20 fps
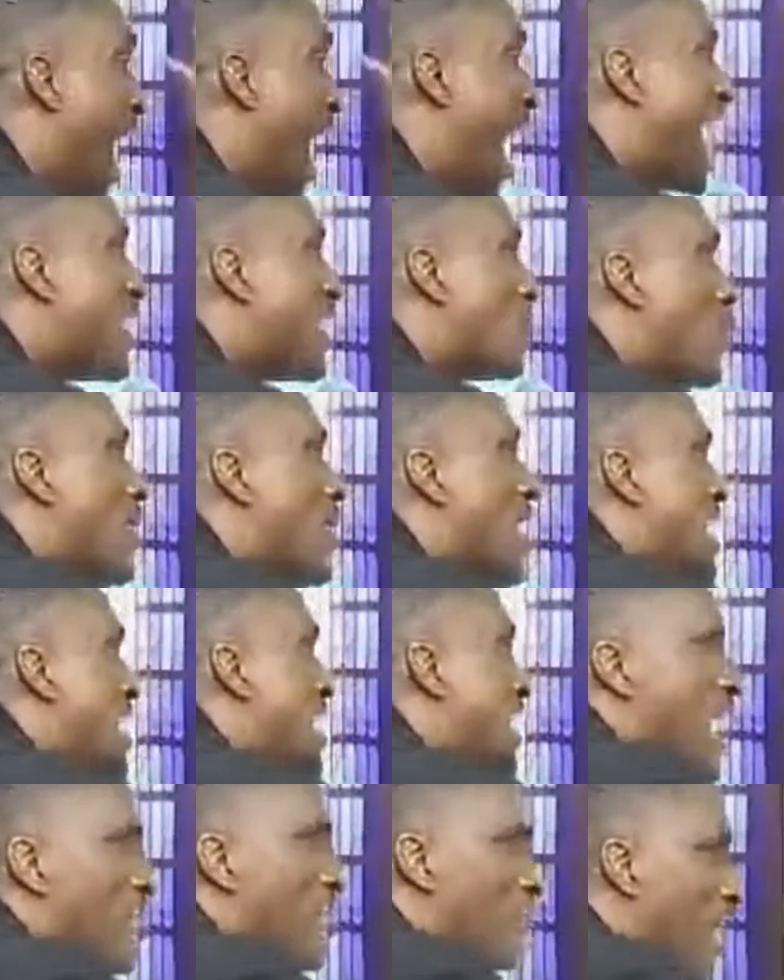I will
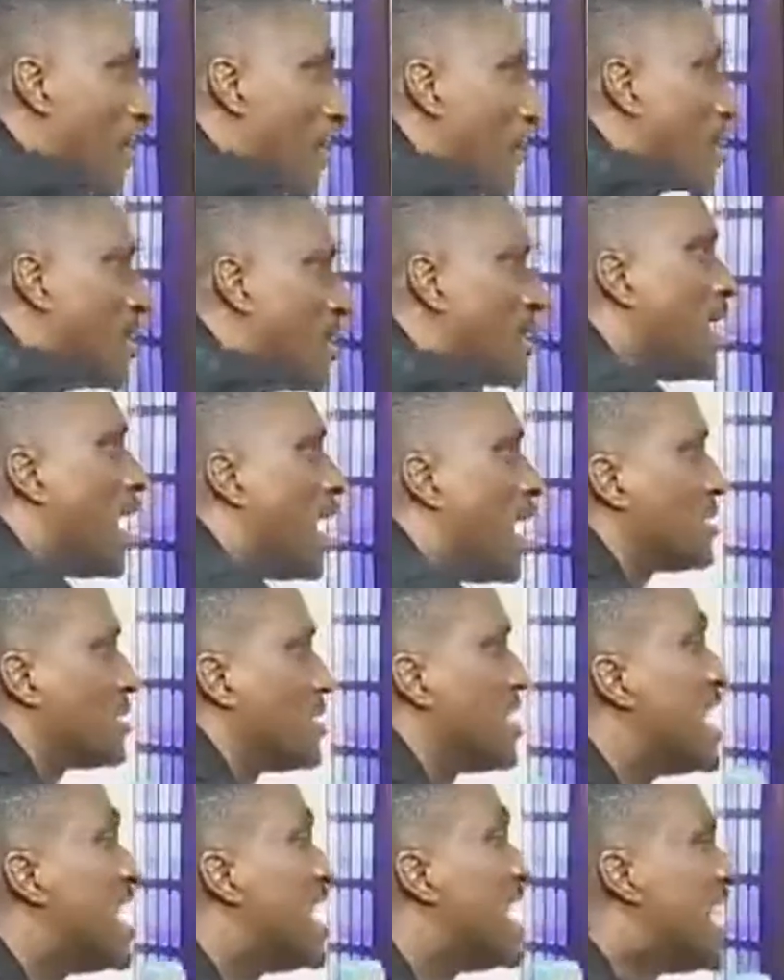never be in
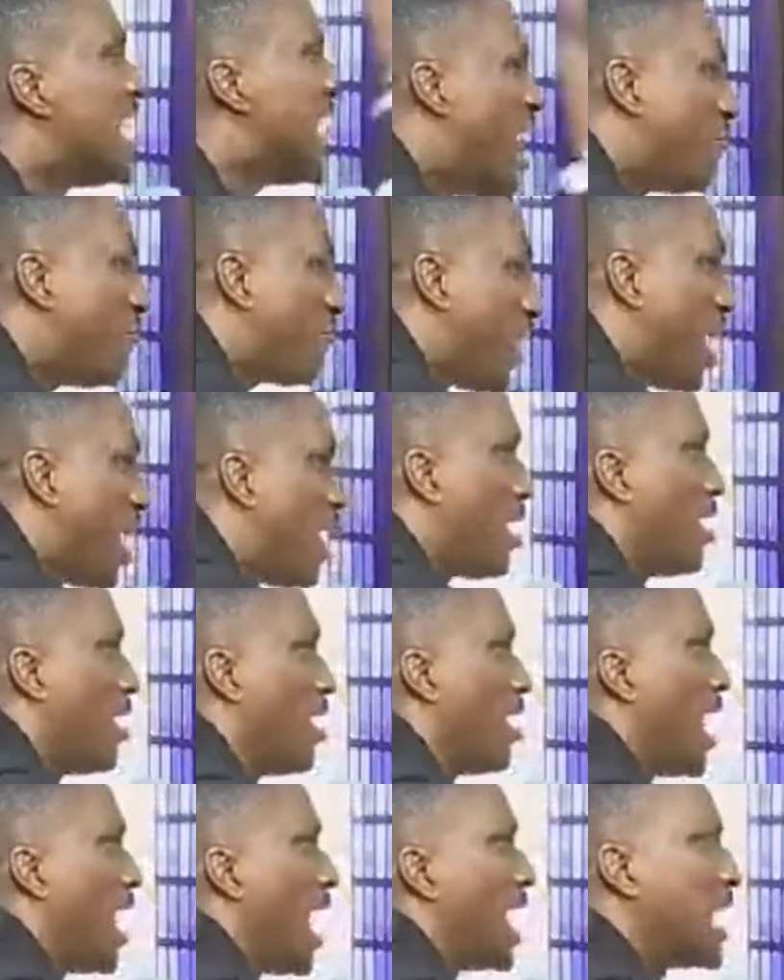that. Never.
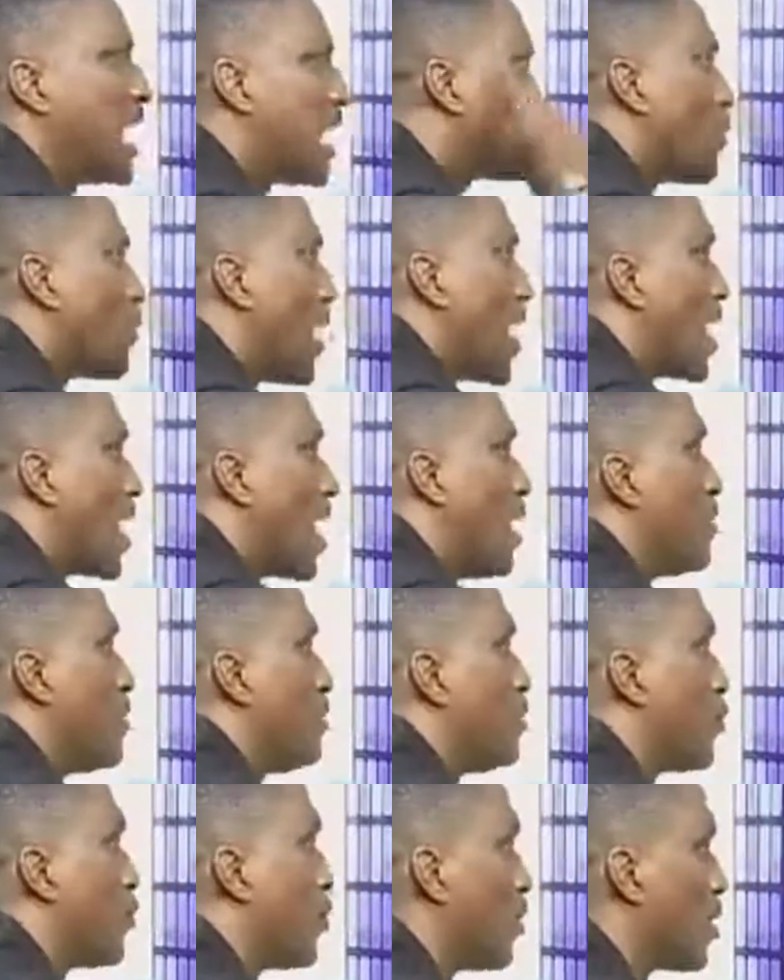And that's why I can't
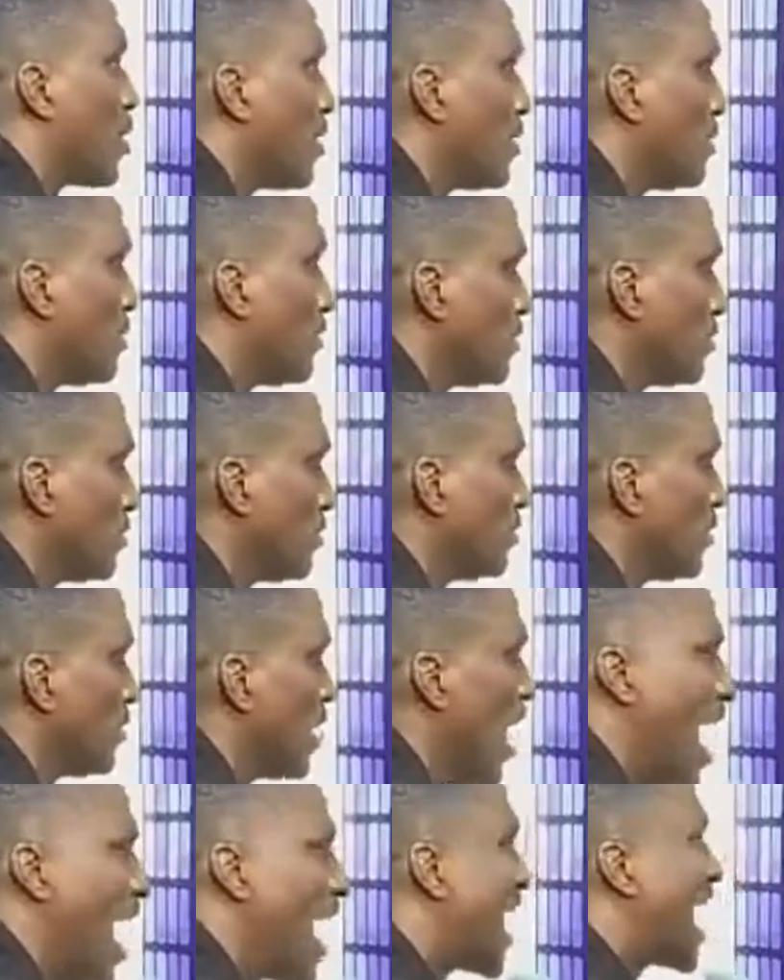be broke.
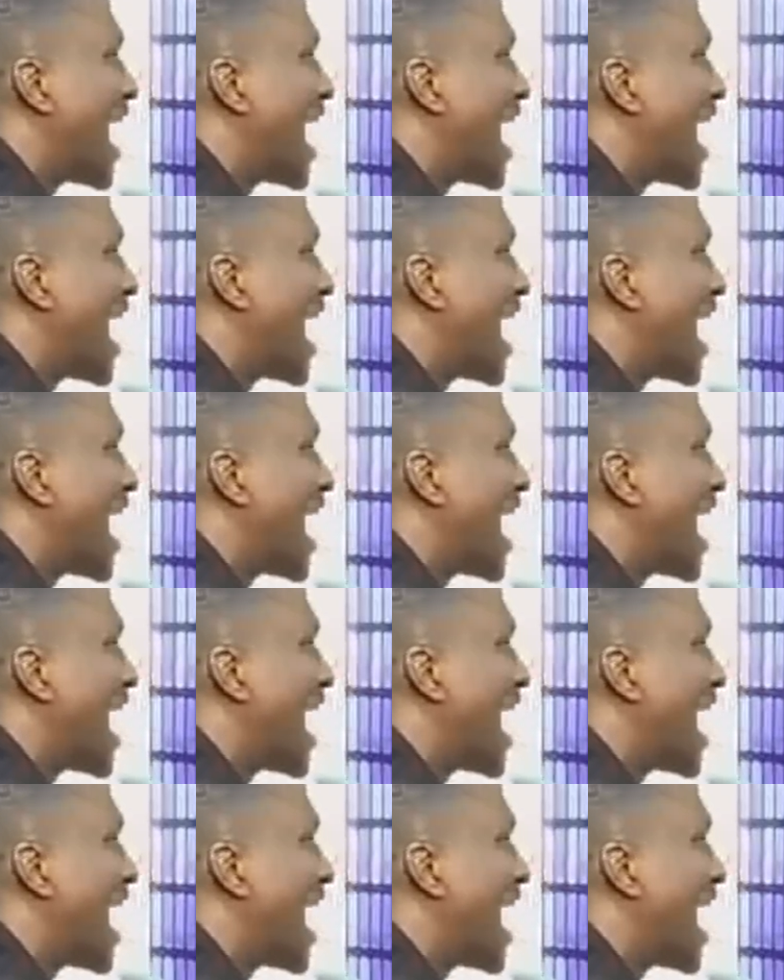I